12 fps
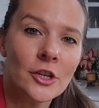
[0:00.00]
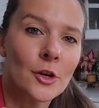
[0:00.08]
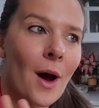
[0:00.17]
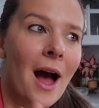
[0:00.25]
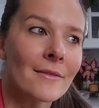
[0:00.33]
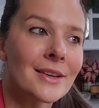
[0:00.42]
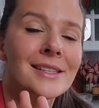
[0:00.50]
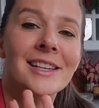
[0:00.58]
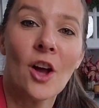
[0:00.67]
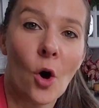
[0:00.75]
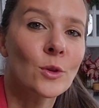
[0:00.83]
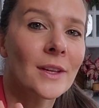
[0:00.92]
you obviously
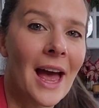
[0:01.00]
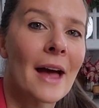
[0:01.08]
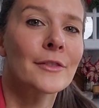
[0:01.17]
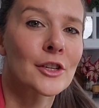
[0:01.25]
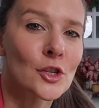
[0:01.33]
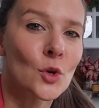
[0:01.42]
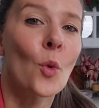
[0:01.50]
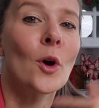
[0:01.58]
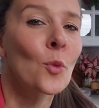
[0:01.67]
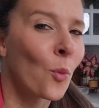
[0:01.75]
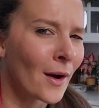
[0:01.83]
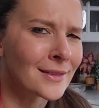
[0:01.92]
only have to score
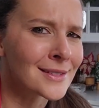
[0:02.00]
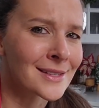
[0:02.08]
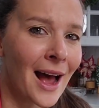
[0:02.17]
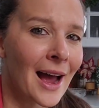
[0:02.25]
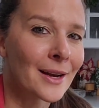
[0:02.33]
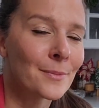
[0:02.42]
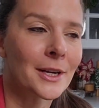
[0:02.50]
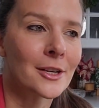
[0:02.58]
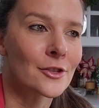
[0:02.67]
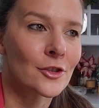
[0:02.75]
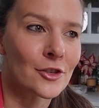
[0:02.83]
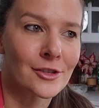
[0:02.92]
one side
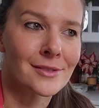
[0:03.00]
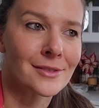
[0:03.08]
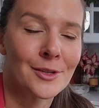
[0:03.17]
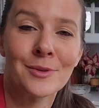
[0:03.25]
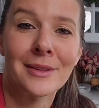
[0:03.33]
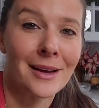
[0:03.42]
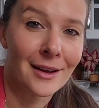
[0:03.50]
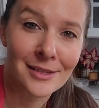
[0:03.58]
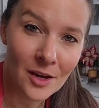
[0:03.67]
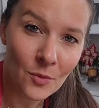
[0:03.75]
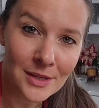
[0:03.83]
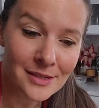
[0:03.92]
because you're just doing the cuts
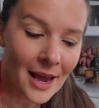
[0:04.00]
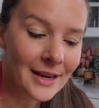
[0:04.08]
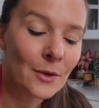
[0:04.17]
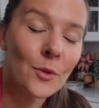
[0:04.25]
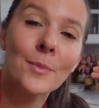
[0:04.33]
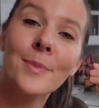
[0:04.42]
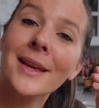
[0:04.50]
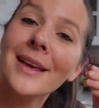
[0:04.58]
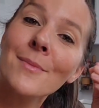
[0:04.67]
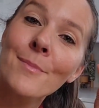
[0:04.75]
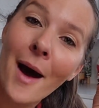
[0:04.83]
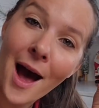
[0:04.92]
on one side, and it would be
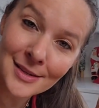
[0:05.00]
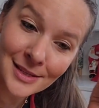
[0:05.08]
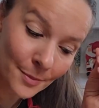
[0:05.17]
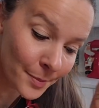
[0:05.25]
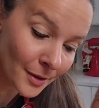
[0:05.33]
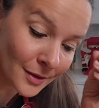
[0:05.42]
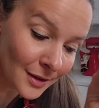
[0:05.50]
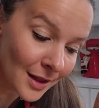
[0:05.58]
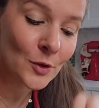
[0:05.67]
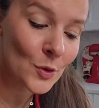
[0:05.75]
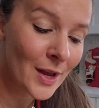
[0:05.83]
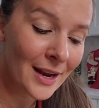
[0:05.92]
impossible
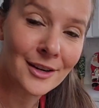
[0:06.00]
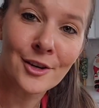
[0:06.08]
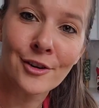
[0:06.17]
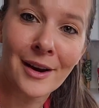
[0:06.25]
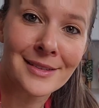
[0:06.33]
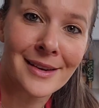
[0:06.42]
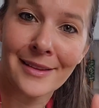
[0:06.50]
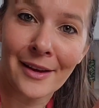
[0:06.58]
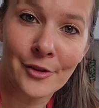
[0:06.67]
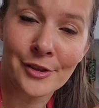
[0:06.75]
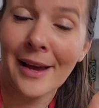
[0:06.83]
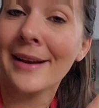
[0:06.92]
to get it correct on the
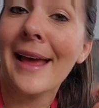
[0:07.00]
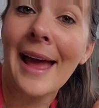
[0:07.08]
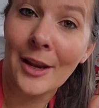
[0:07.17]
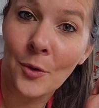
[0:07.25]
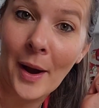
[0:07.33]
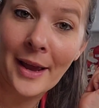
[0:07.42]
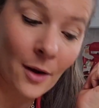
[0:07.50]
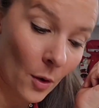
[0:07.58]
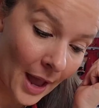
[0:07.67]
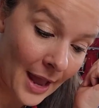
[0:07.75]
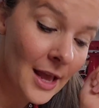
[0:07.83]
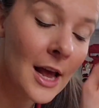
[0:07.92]
other side anyway,
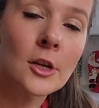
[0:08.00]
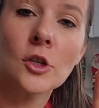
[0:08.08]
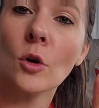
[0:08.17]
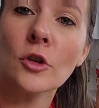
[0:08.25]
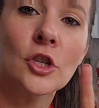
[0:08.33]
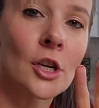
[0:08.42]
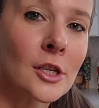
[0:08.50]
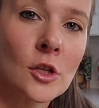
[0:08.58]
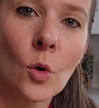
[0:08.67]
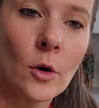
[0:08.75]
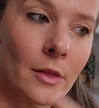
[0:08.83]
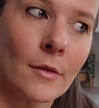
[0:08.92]
okay? So just
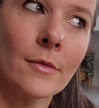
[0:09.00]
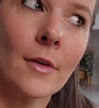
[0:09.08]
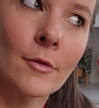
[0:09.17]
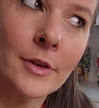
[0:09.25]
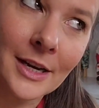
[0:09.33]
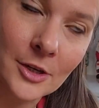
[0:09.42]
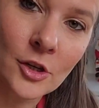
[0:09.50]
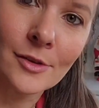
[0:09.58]
score the initial